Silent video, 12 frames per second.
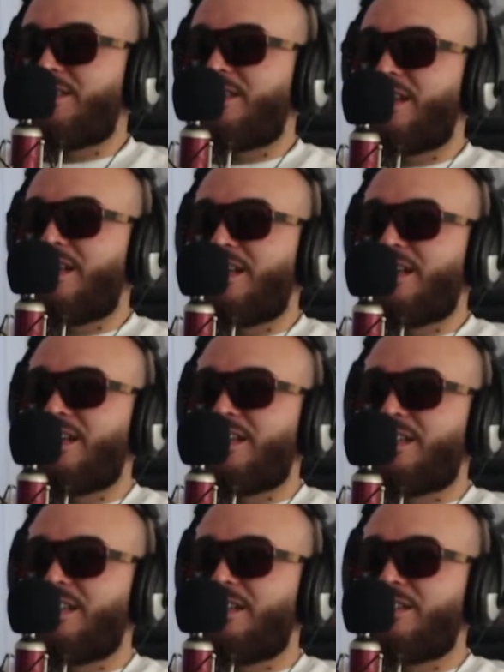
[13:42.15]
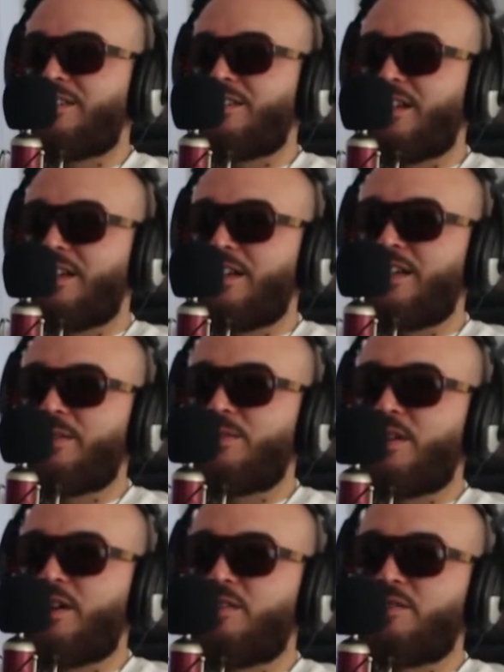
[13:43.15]
Nah,
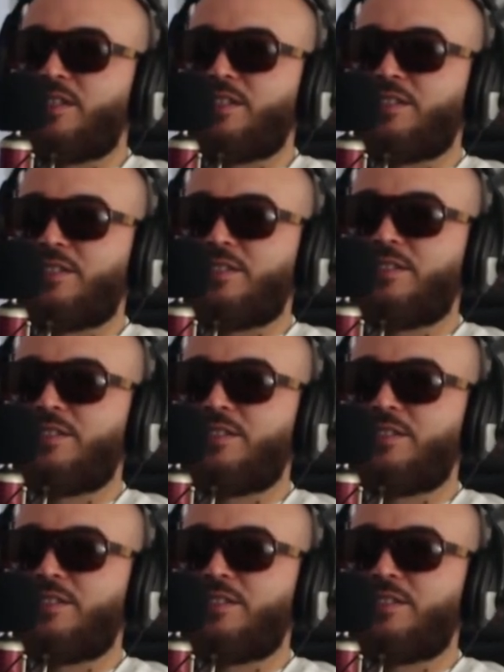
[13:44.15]
nah, bro. I don't. It'll so.